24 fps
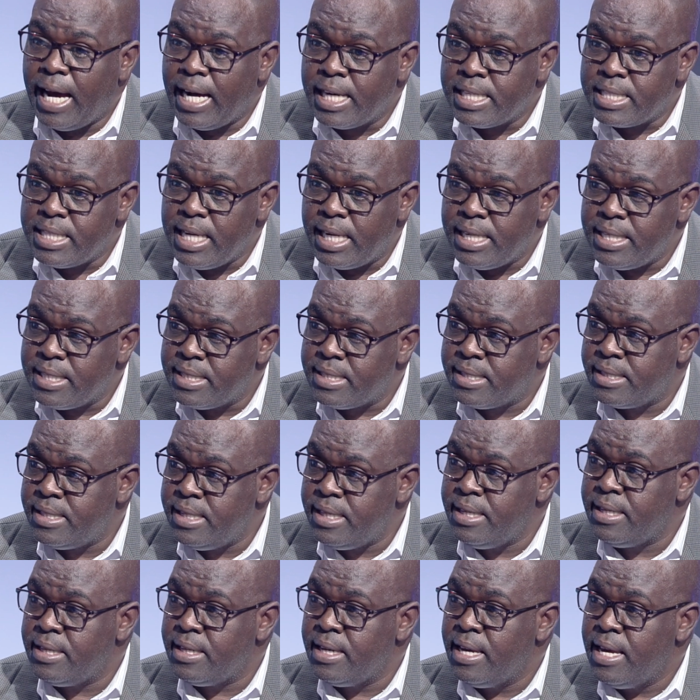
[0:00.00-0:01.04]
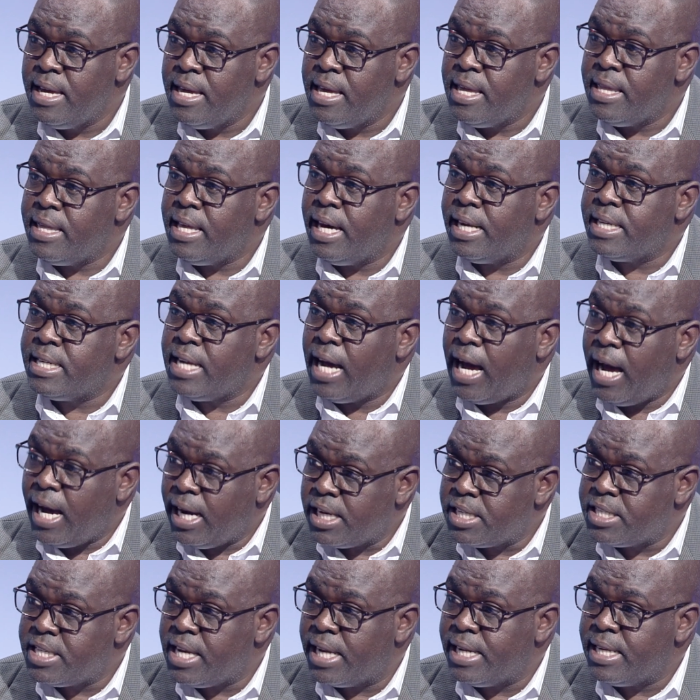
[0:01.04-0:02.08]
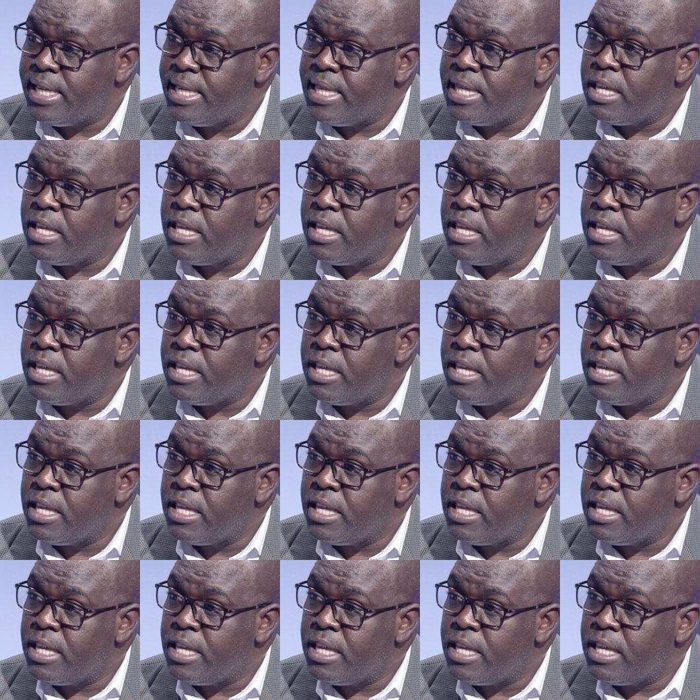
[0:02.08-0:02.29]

actually see that actually